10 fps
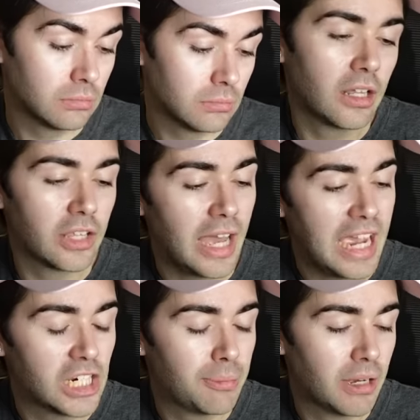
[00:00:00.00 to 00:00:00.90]
Then
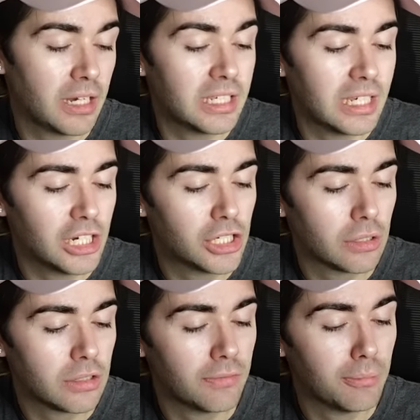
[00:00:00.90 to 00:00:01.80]
another
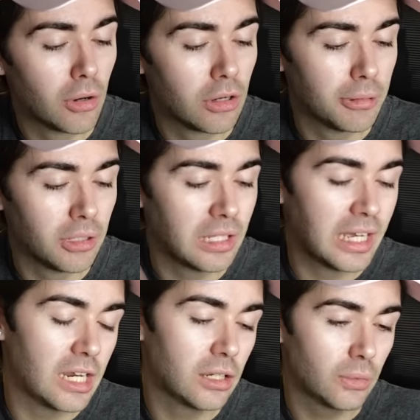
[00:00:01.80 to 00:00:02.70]
HBIC shot of
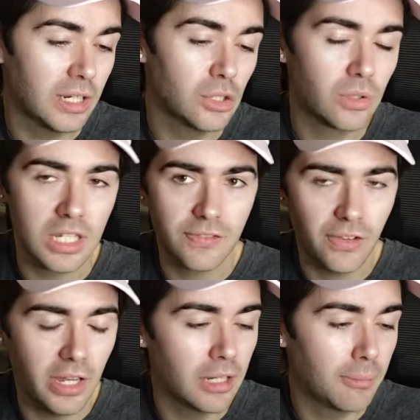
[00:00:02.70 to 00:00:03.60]
Morrible in a green
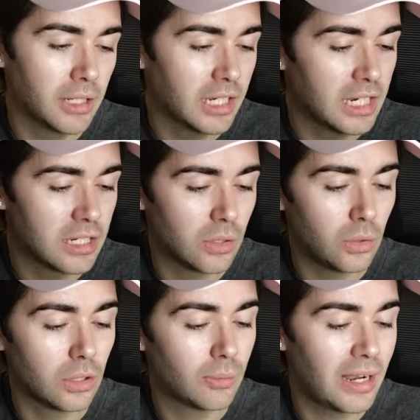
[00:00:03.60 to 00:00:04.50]
dress flying
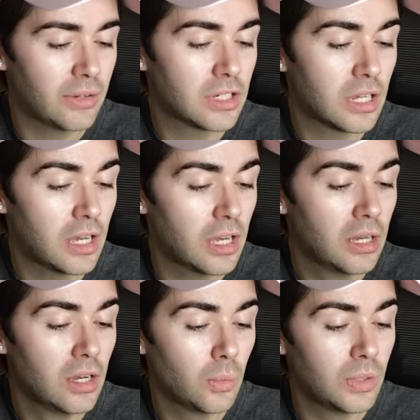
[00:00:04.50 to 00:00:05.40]
monkeys all around
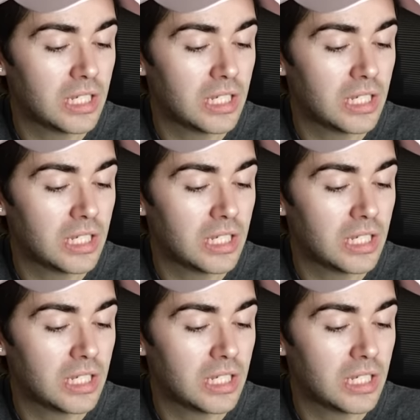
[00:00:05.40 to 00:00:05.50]
her.